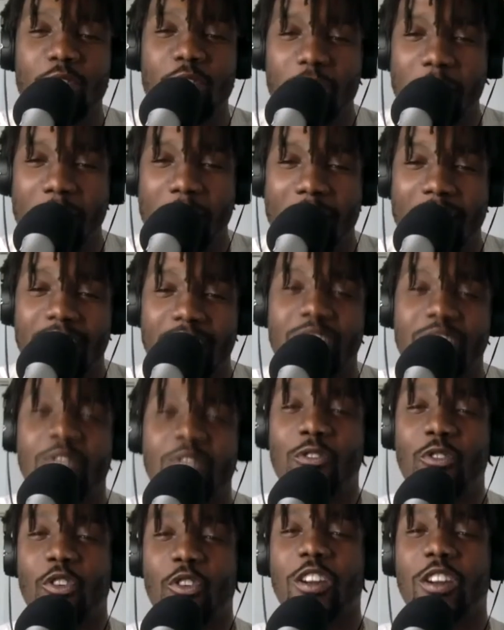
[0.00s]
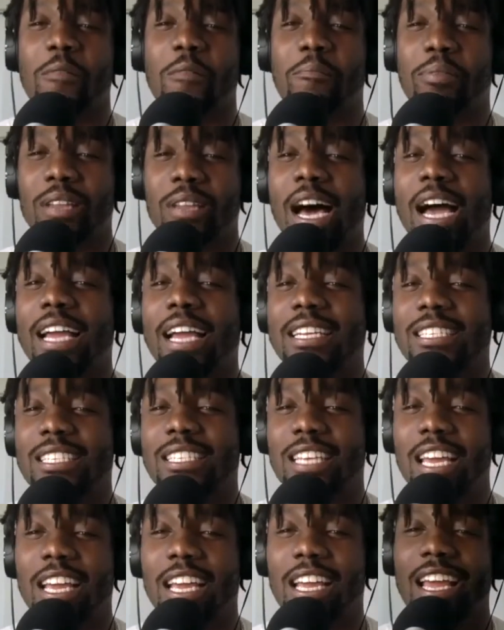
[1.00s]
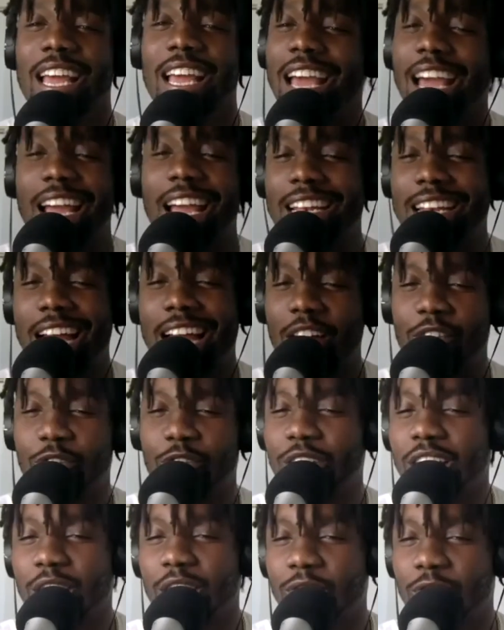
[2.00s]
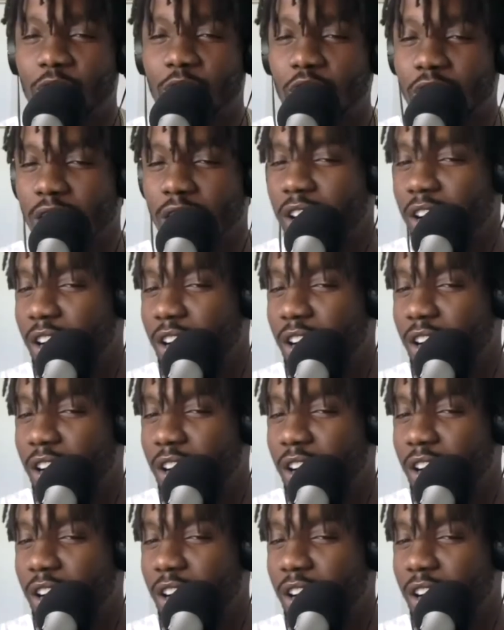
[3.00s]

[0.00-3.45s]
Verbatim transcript: mask for compliance sake and not really for.